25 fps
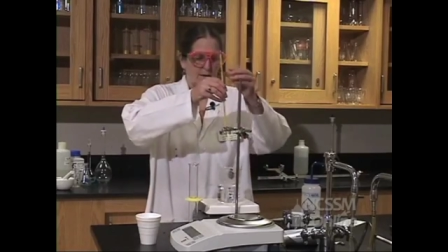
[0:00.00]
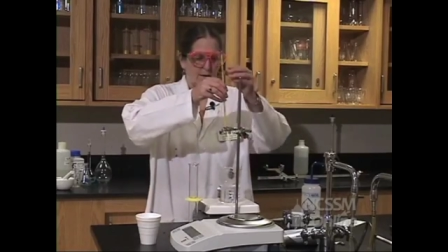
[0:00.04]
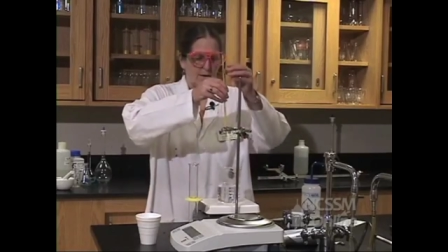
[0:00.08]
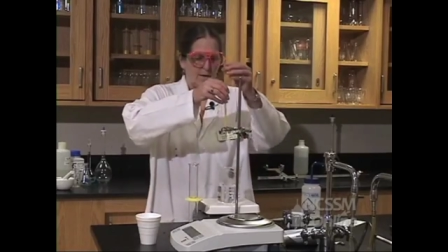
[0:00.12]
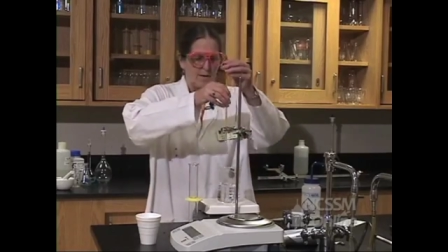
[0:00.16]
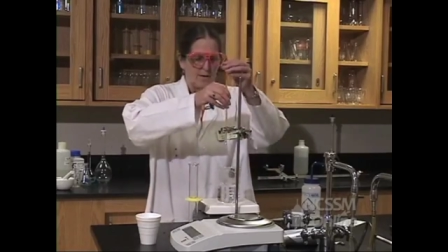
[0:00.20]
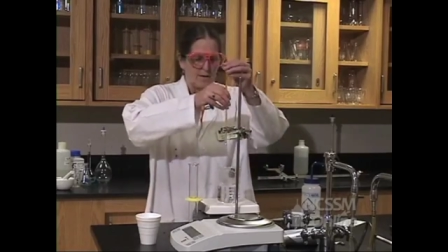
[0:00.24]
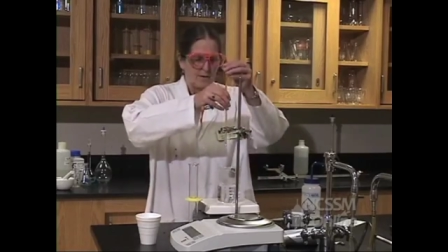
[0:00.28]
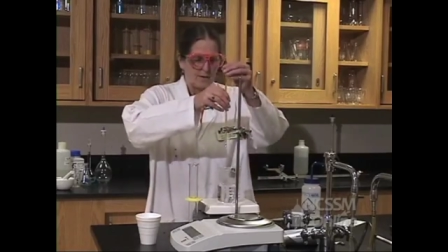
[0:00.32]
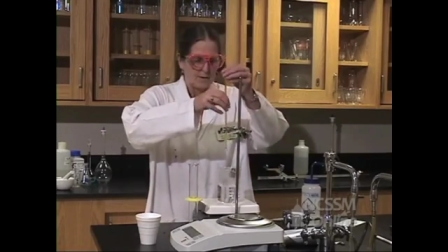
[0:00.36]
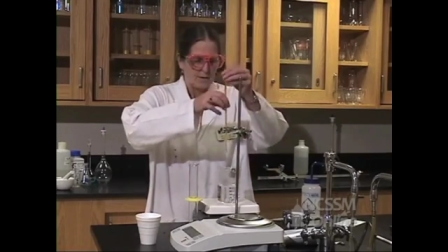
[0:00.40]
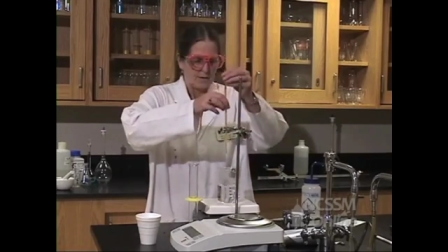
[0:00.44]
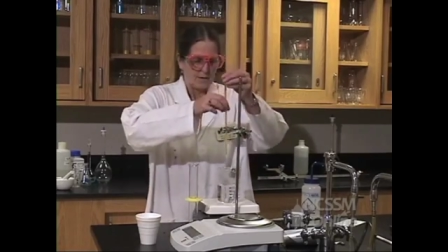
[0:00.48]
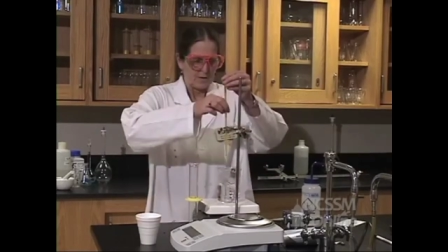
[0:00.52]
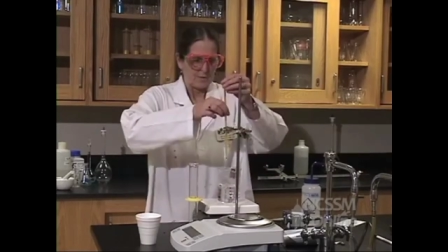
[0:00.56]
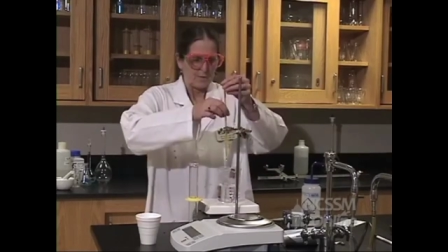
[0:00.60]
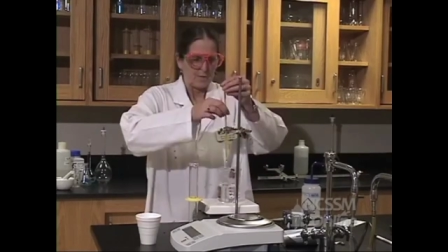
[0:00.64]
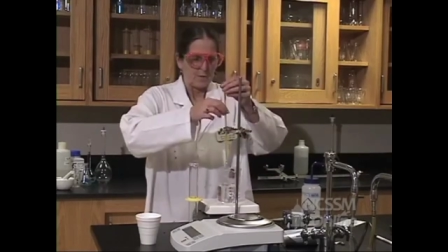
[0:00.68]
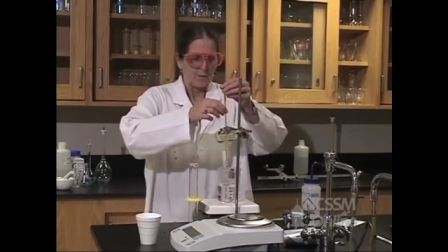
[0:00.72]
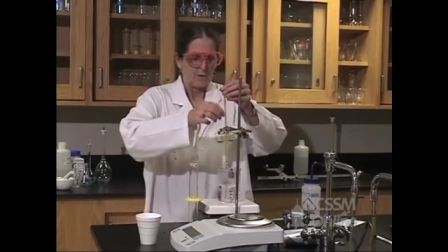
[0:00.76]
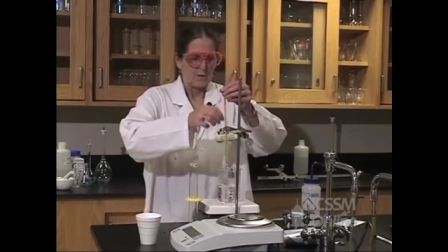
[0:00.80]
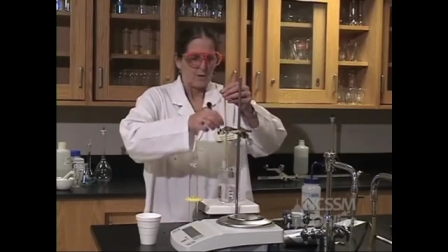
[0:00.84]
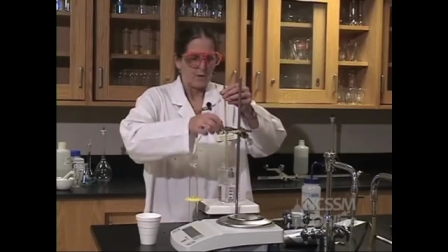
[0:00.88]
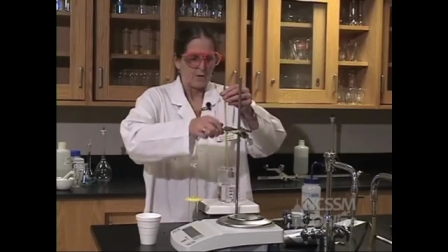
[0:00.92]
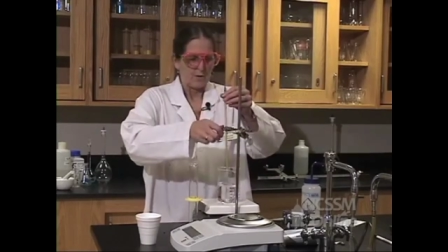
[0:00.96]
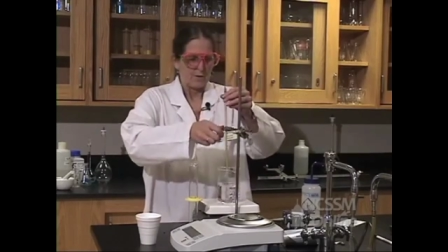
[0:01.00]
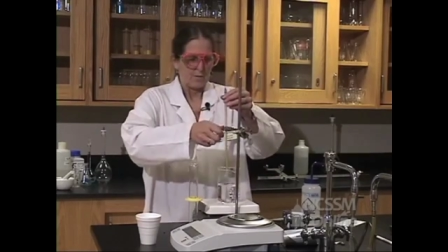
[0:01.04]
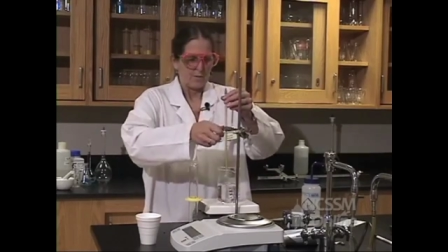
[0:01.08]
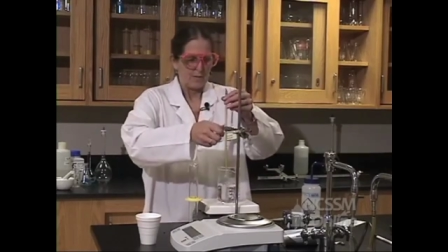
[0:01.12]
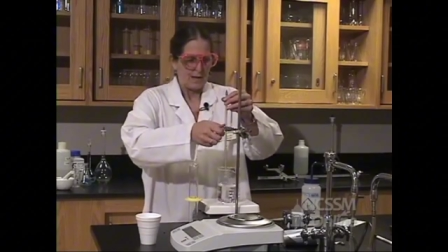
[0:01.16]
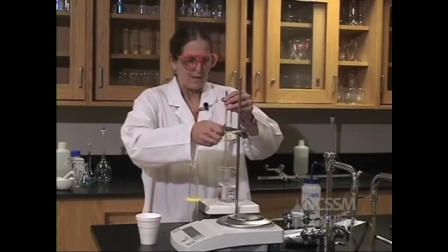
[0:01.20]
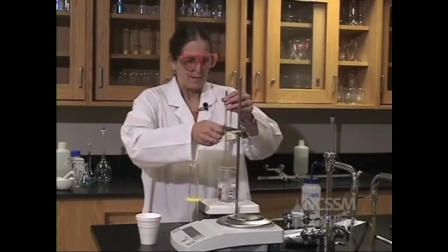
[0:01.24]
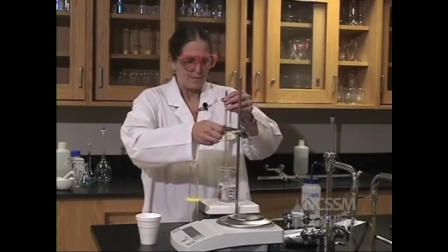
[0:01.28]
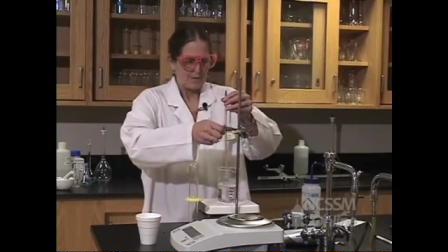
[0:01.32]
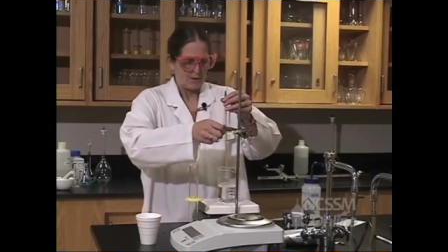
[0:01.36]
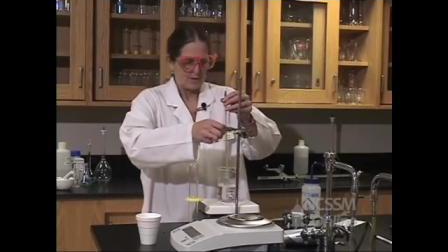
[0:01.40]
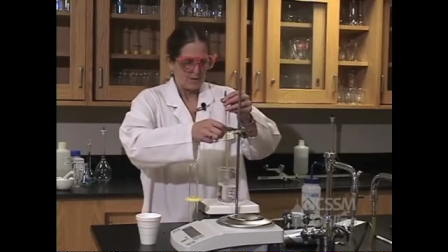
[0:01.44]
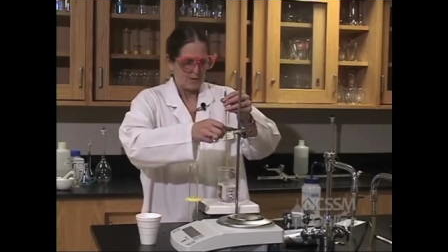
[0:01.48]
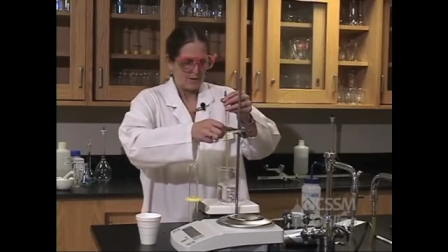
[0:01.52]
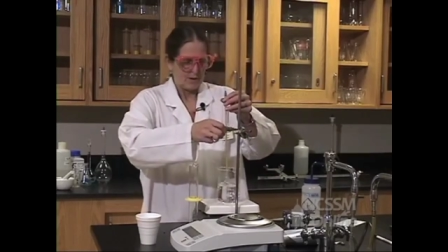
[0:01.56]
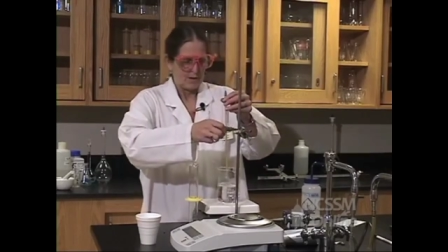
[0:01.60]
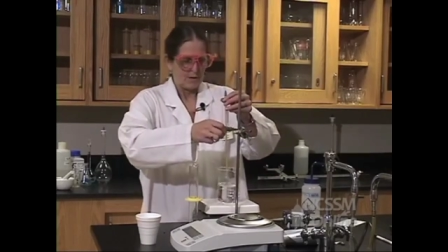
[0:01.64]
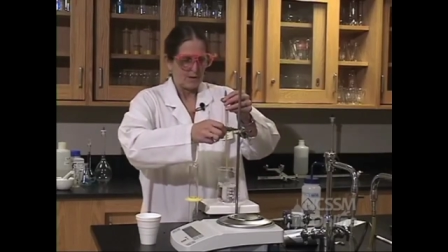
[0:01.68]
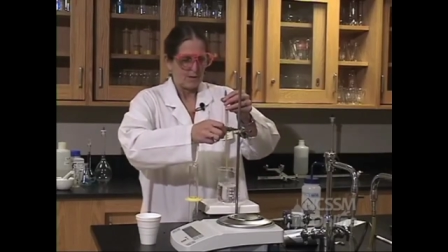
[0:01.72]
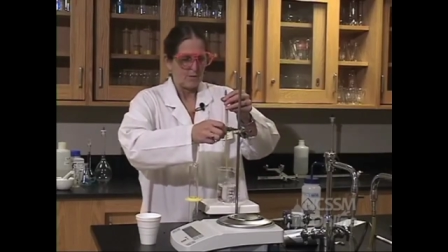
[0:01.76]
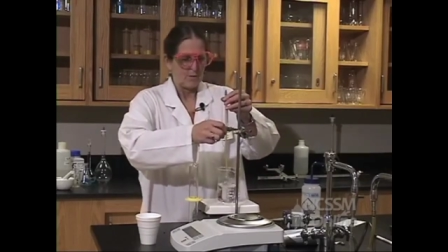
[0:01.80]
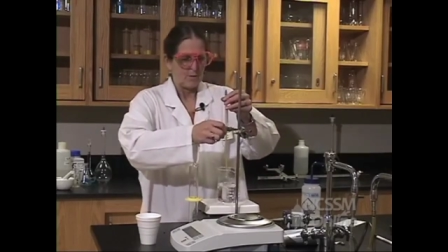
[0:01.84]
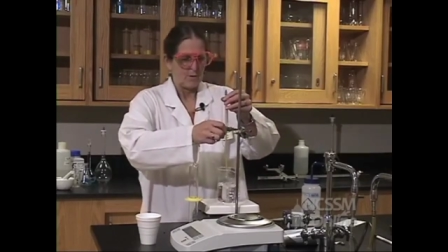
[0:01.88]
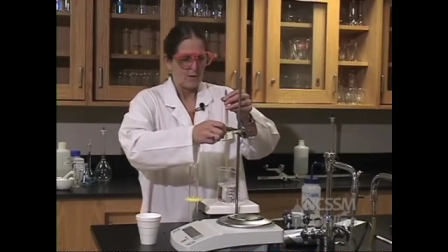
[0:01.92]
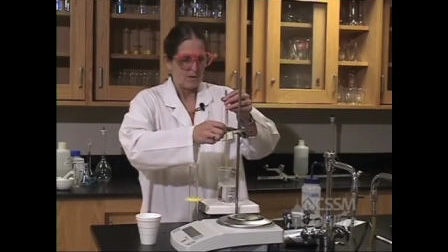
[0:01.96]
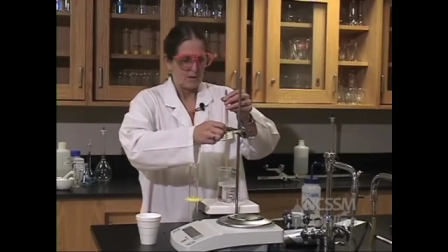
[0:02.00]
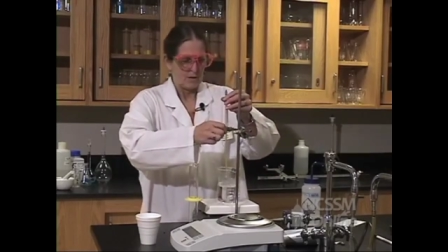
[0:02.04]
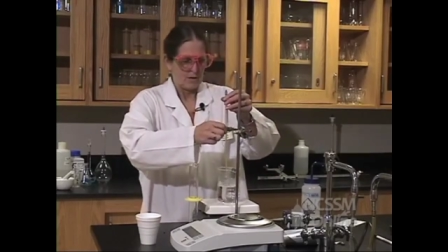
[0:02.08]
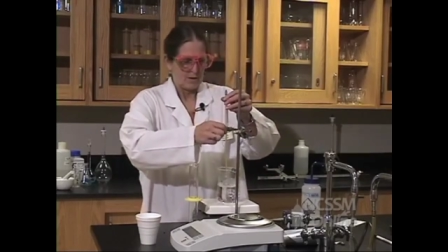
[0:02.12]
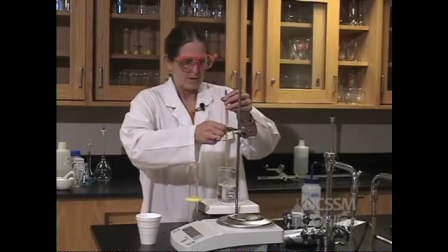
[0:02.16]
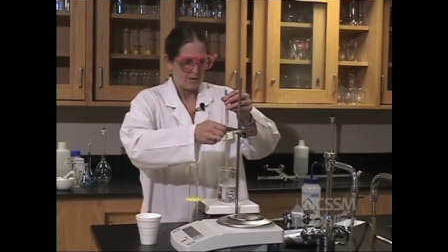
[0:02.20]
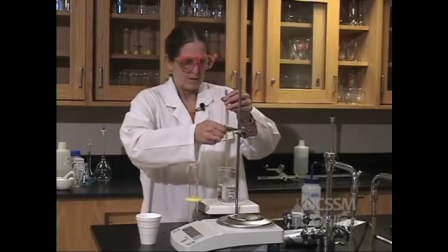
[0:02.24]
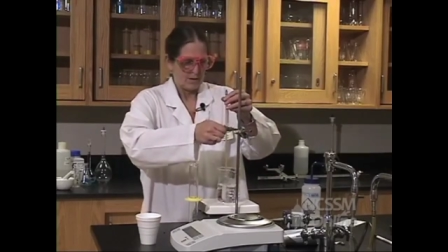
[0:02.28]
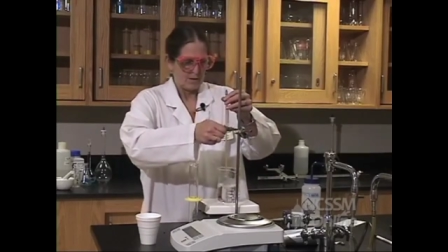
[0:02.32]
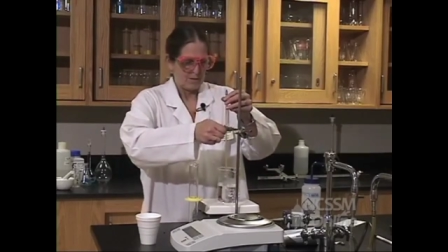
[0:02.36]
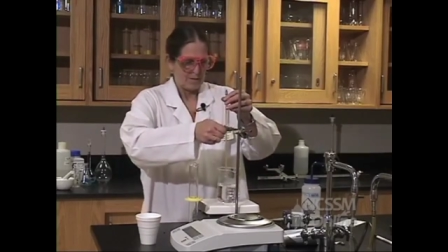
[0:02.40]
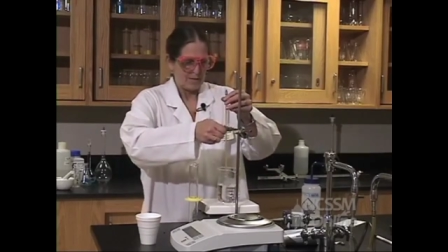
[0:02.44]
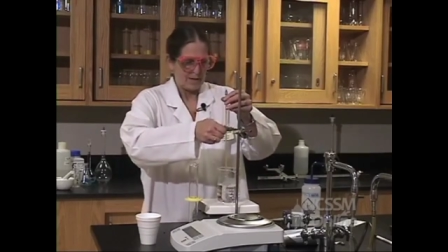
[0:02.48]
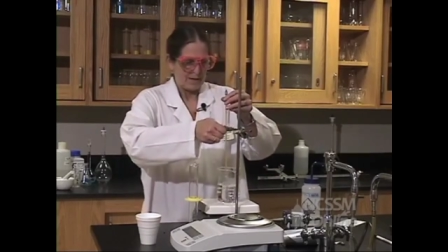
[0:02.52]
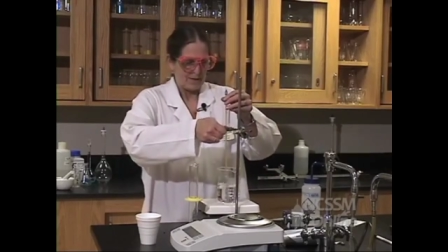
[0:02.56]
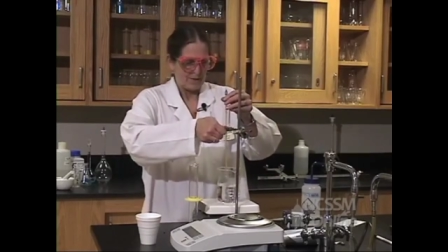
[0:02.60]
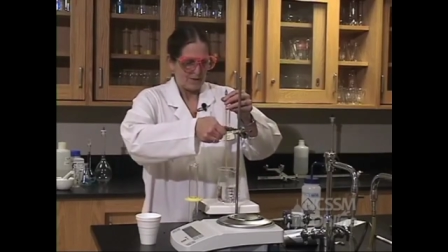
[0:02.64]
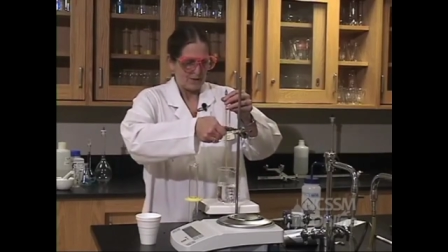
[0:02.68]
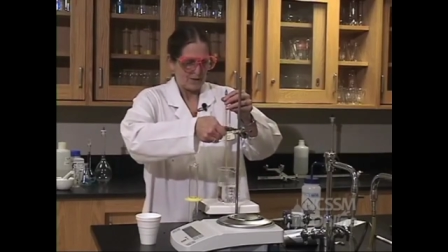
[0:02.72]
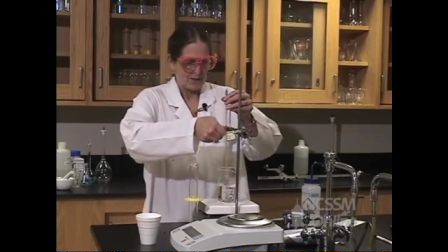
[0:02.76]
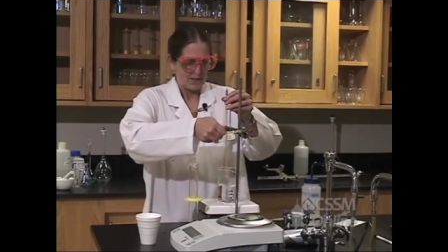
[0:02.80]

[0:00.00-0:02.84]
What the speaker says: Let's put our thermometer in the water, about the